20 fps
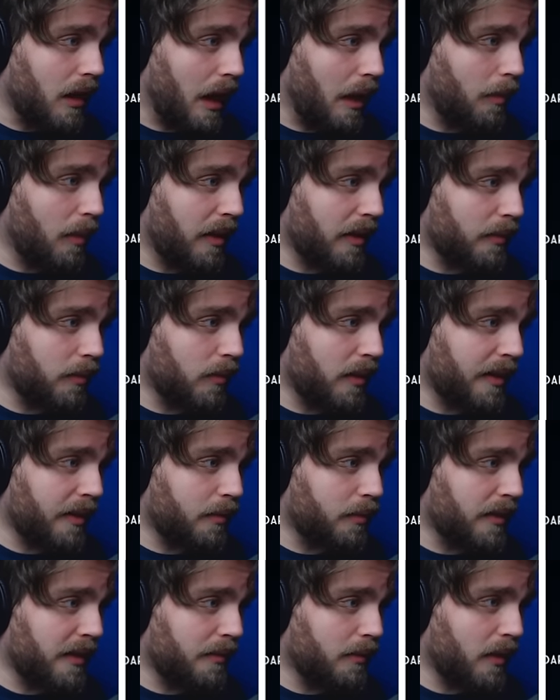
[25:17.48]
And why
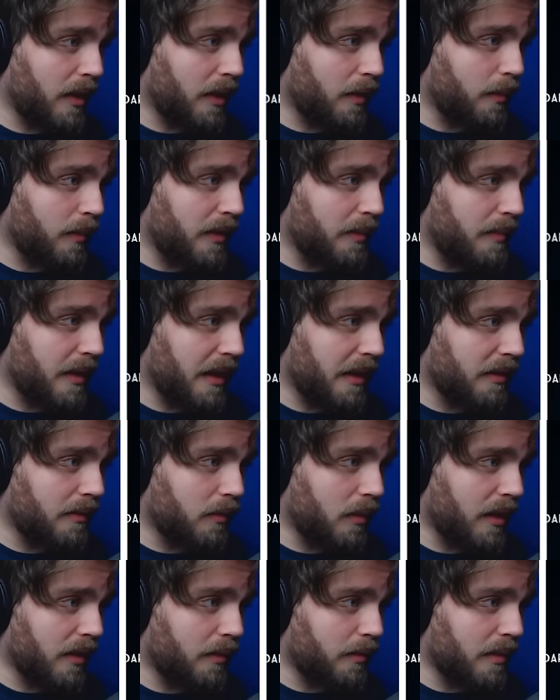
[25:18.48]
don't we
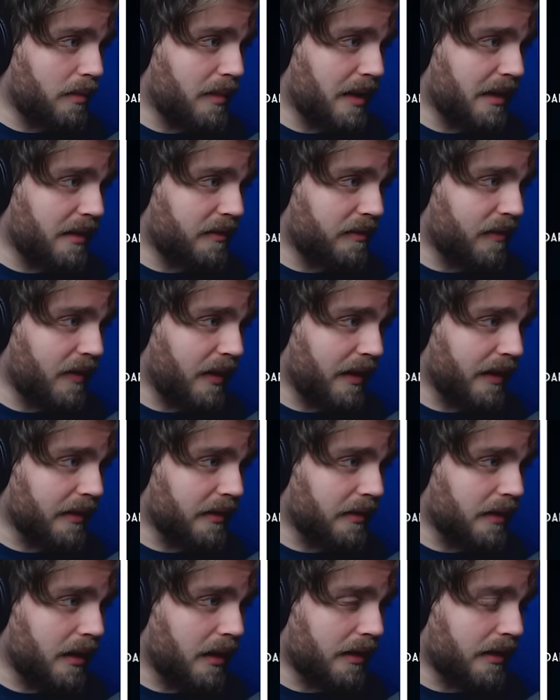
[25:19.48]
make a fire?
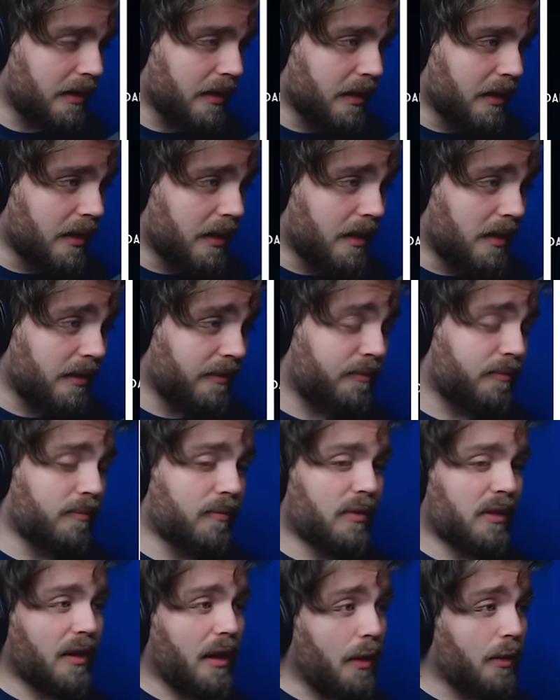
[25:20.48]

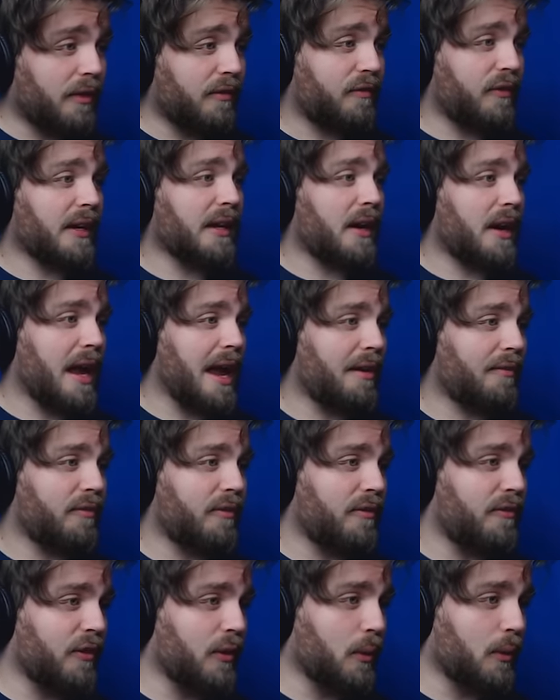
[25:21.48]
The only thing I have
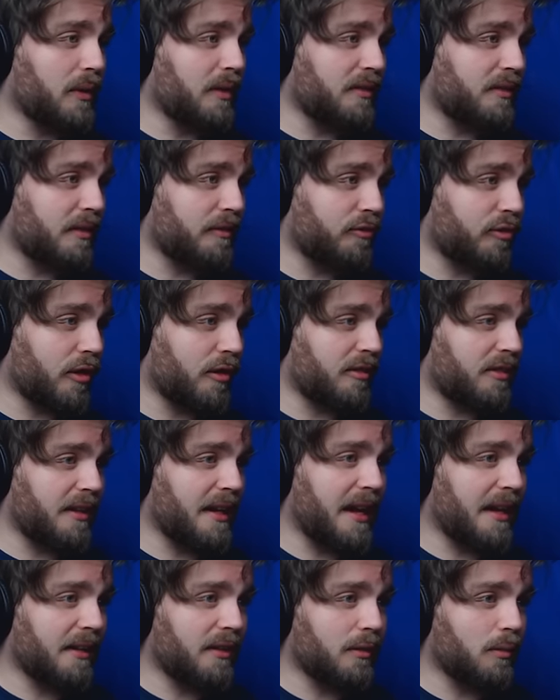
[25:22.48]
for fuel is the Frozen
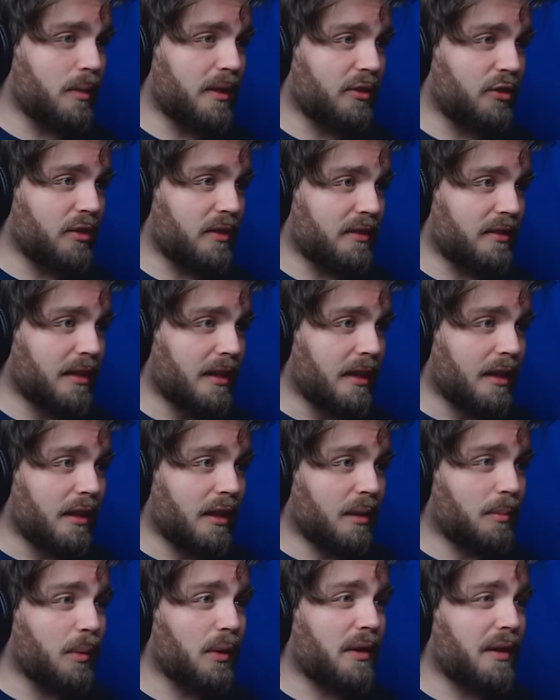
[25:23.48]
Angler, which is
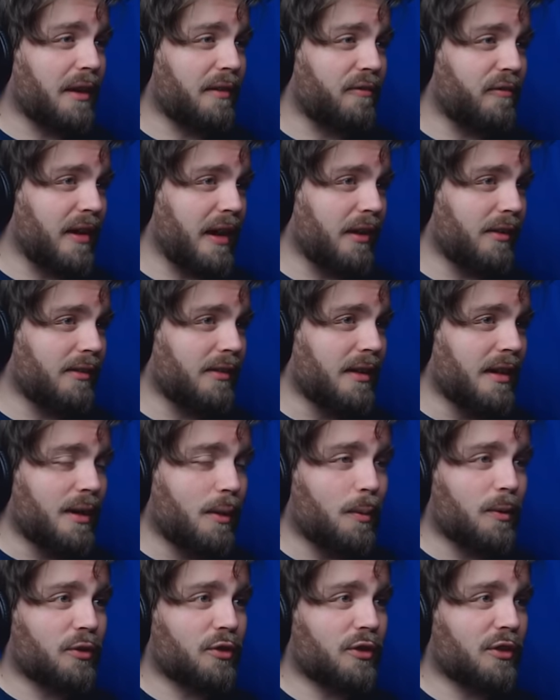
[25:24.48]
the book I found,
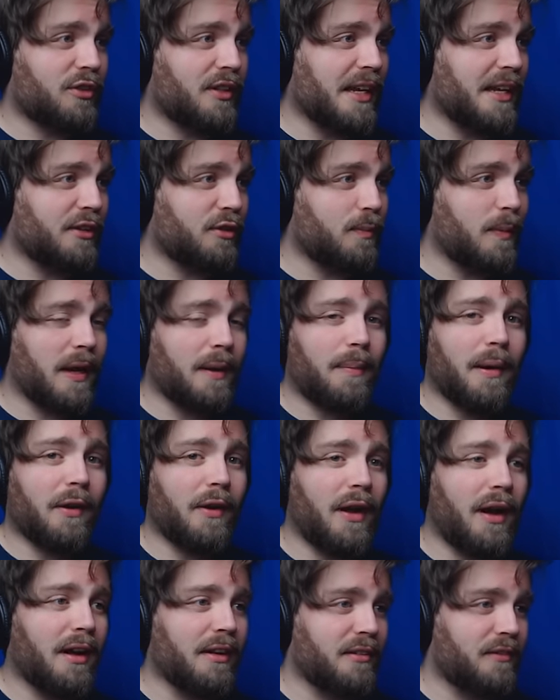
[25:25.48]
which can teach me
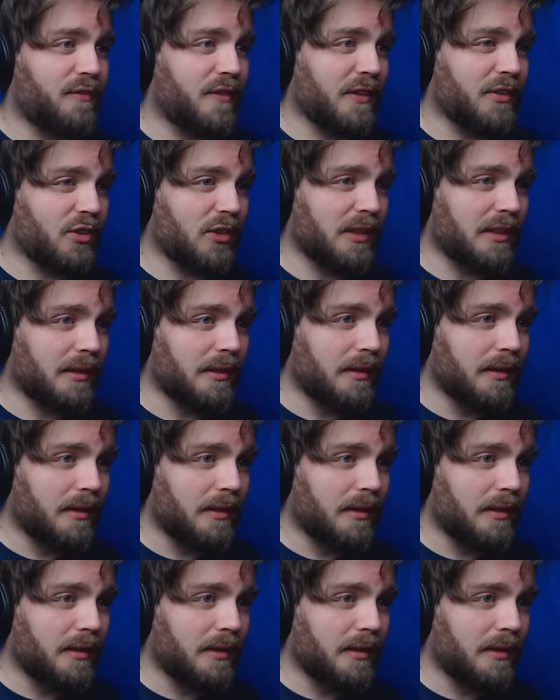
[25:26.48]
about ice fishing.